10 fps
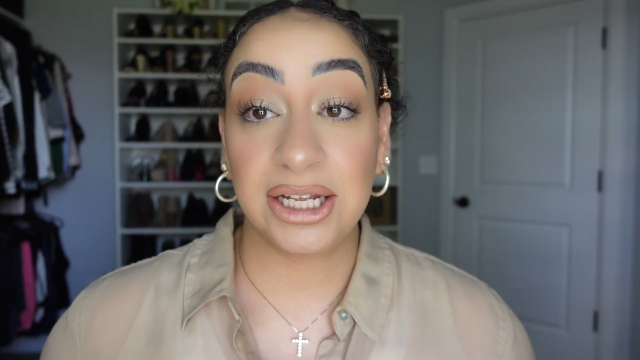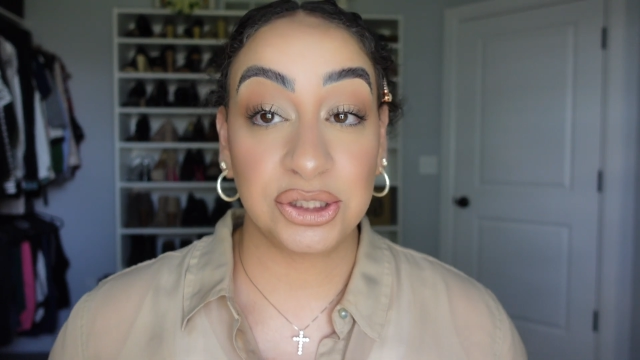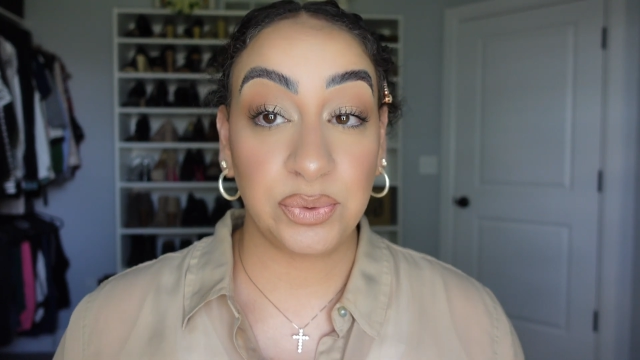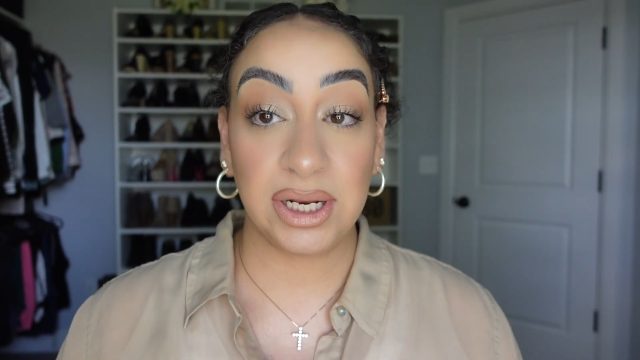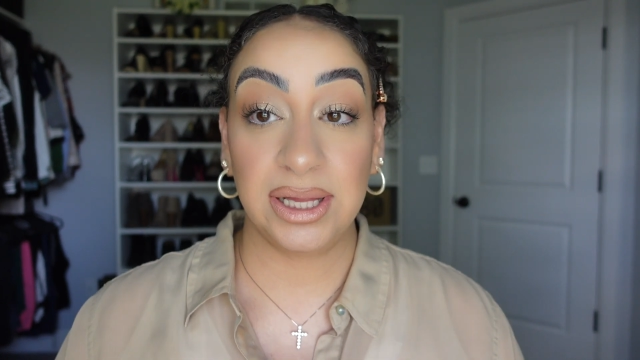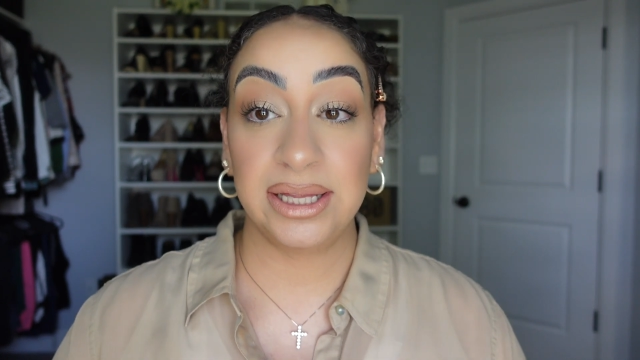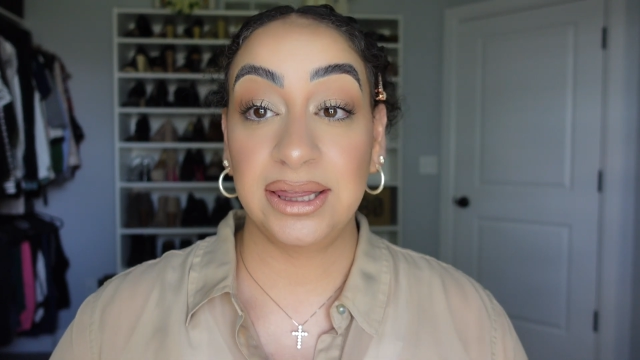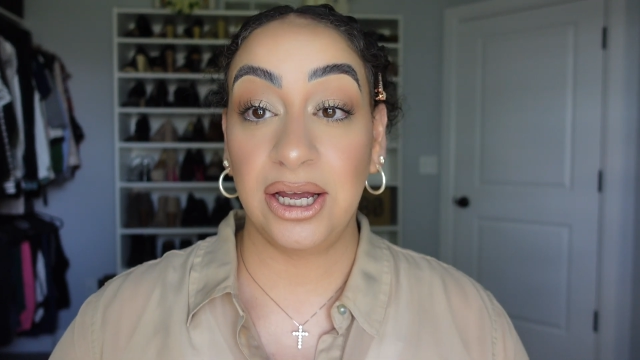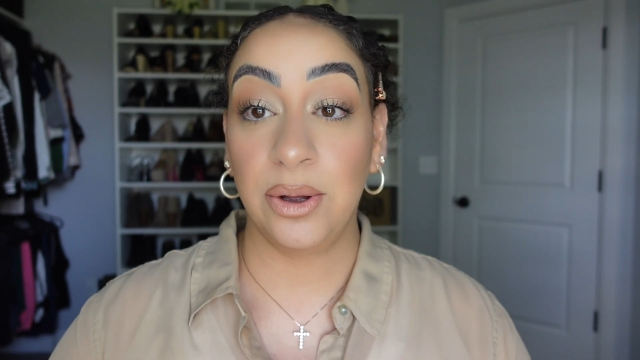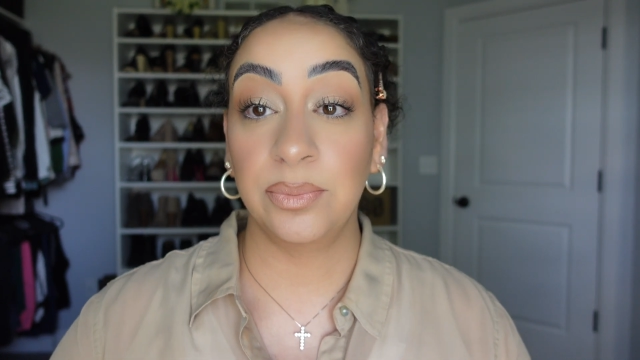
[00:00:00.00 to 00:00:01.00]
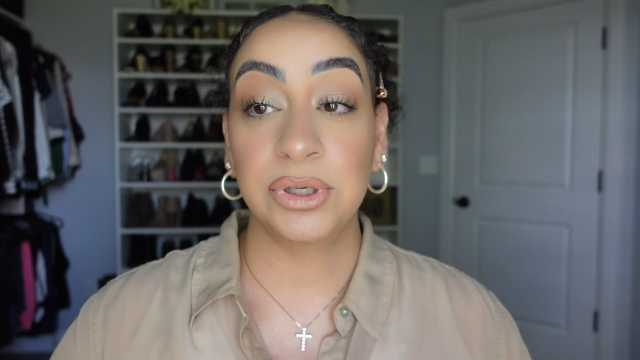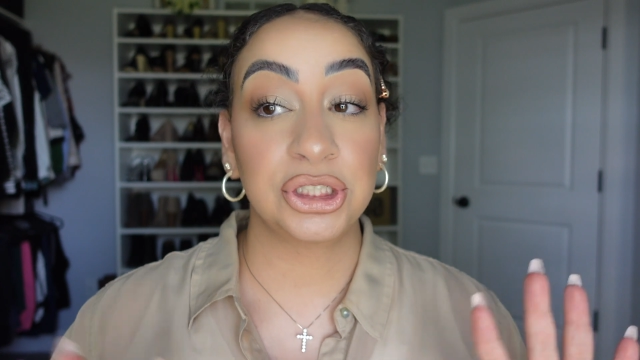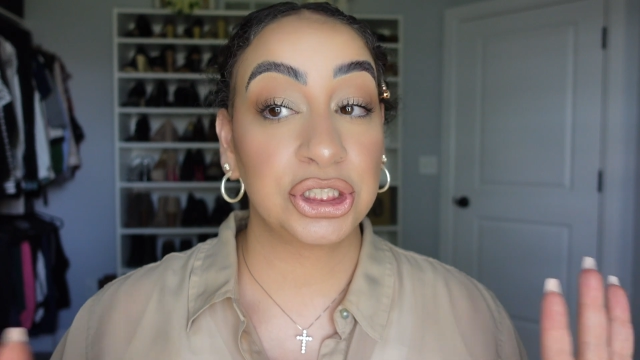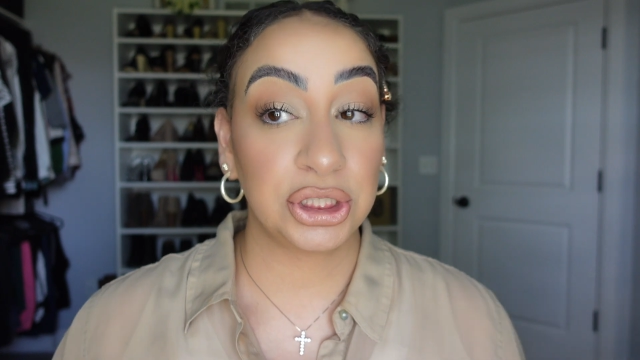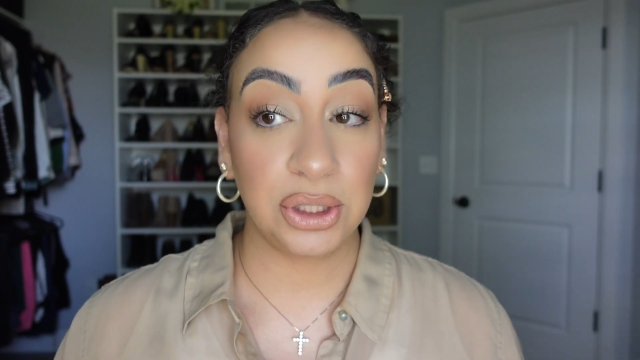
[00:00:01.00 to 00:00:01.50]
I just want to let them
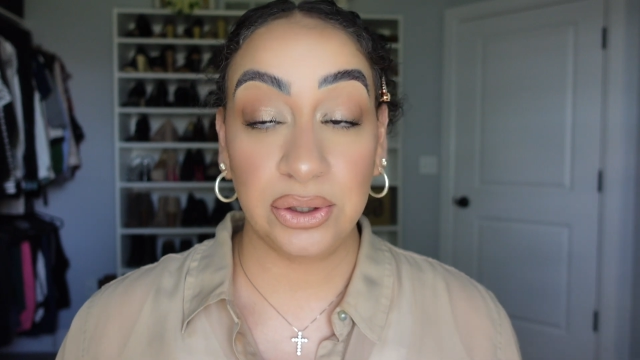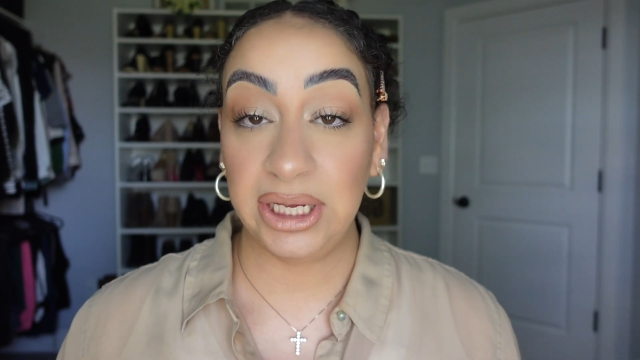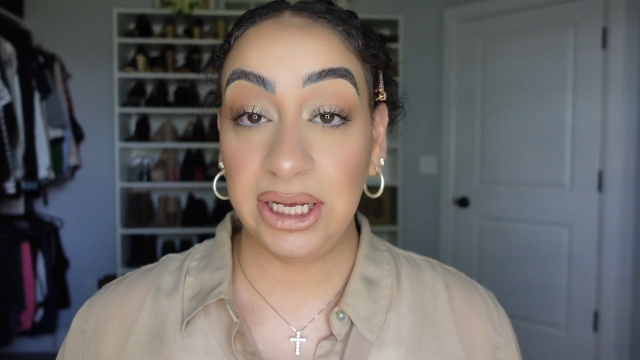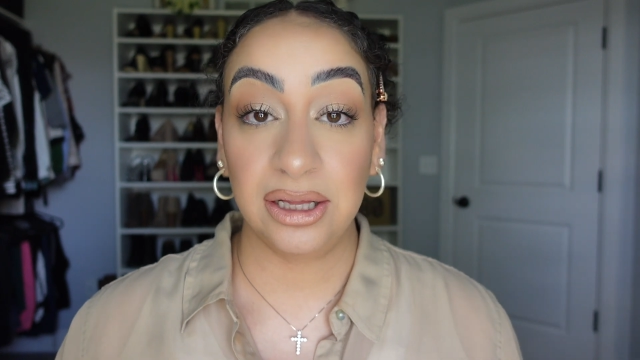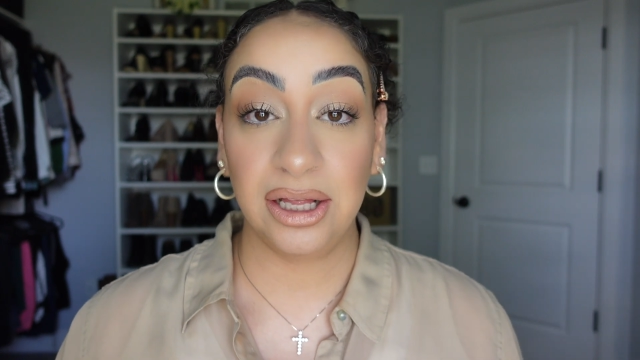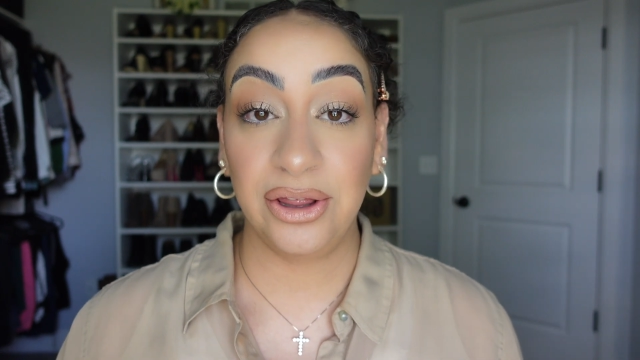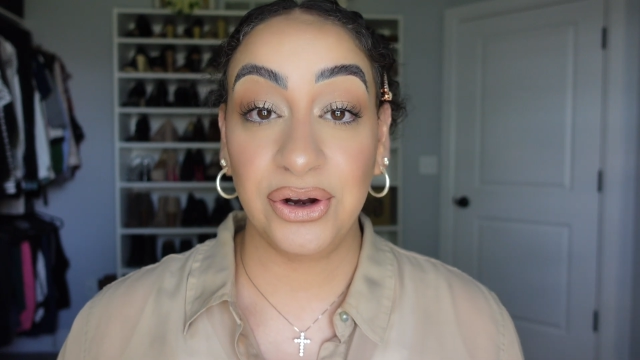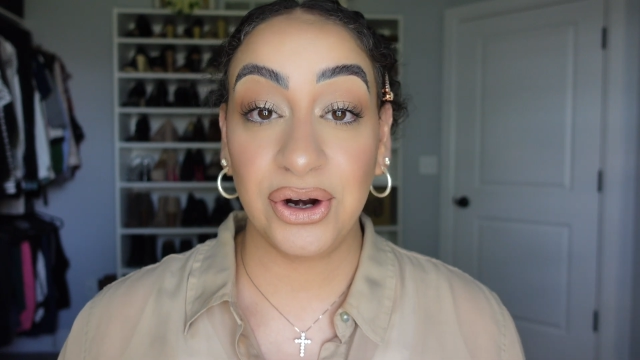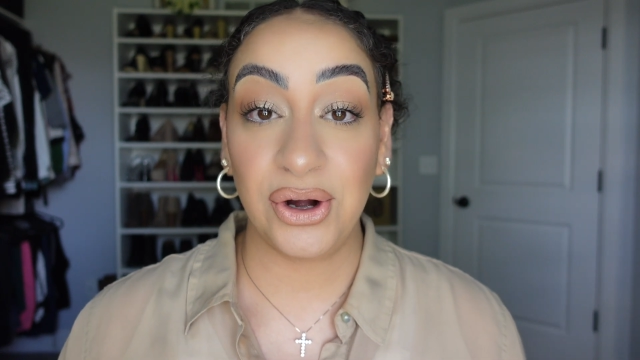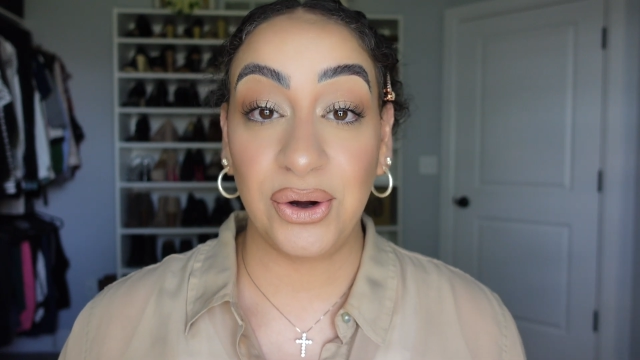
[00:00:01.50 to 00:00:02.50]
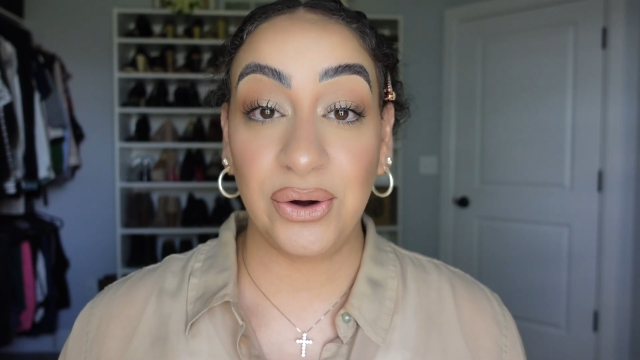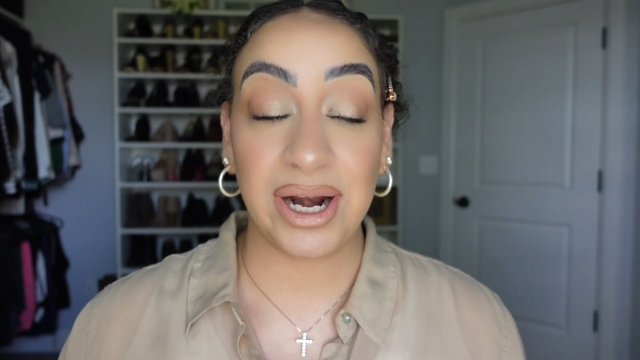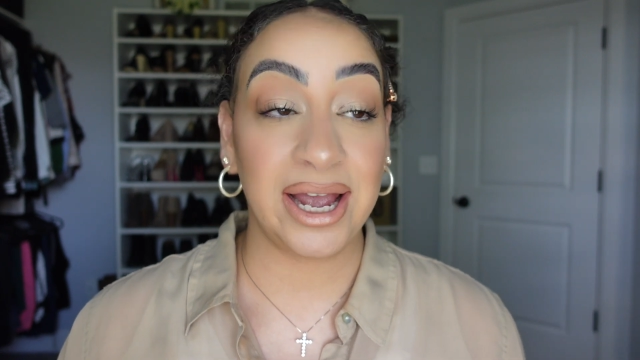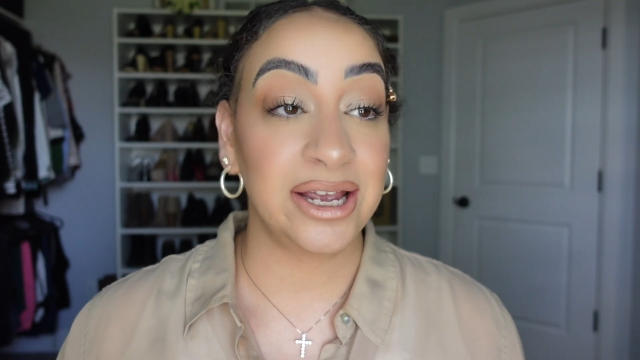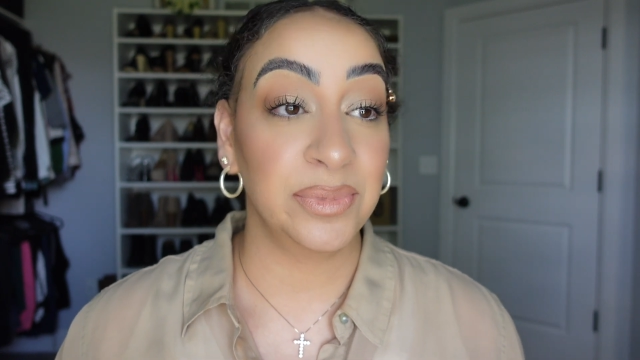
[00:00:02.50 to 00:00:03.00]
slowly heal on their own.
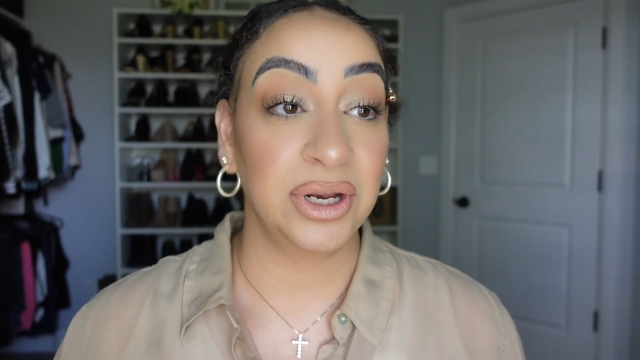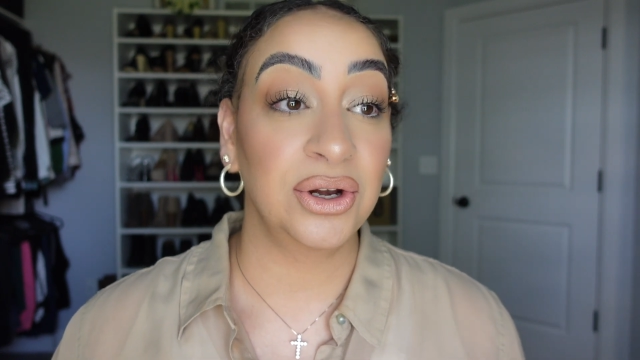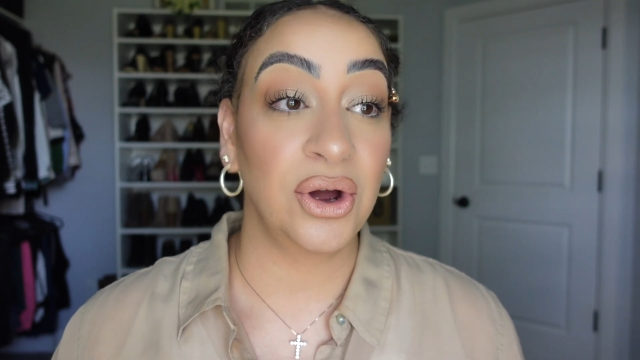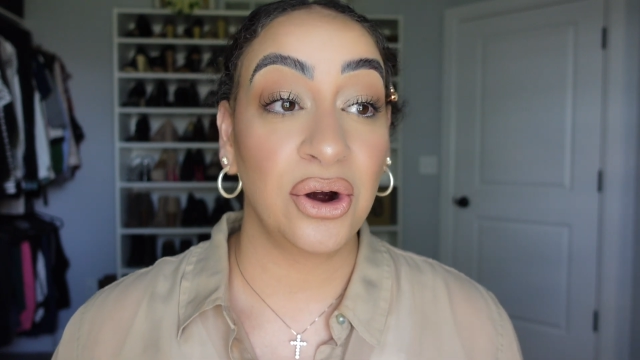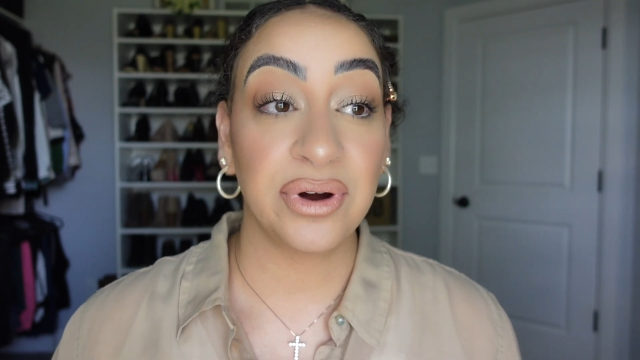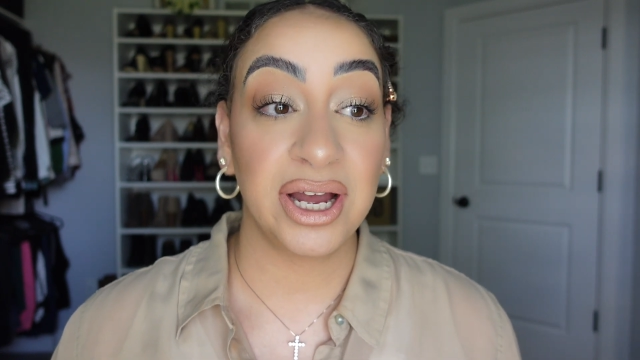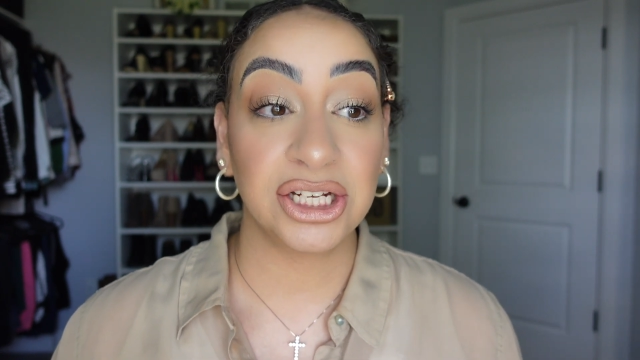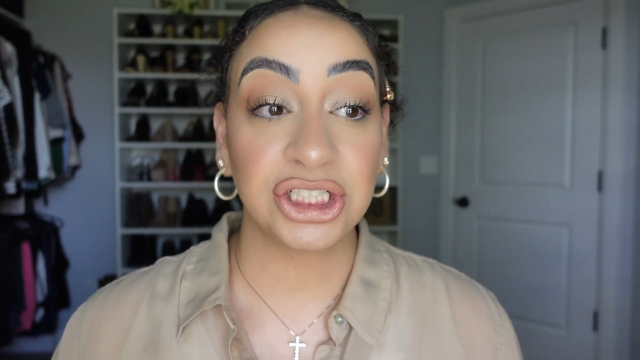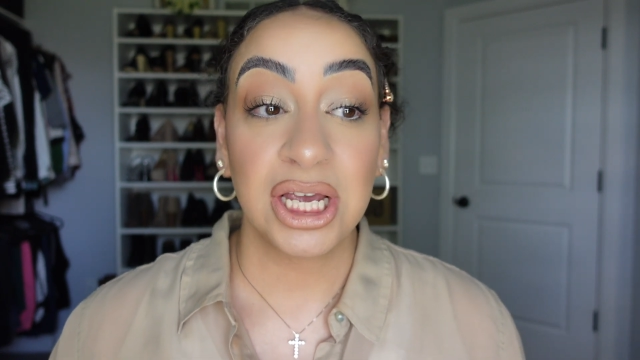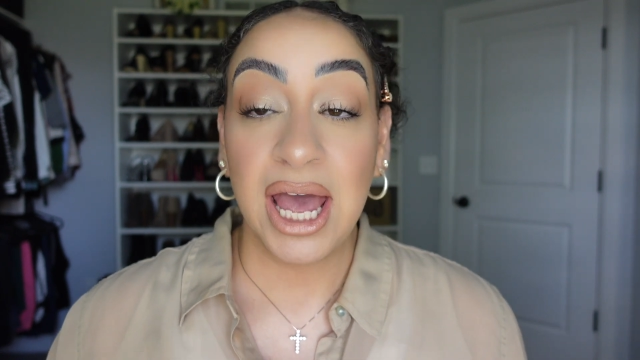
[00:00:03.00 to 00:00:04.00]
I am in no rush.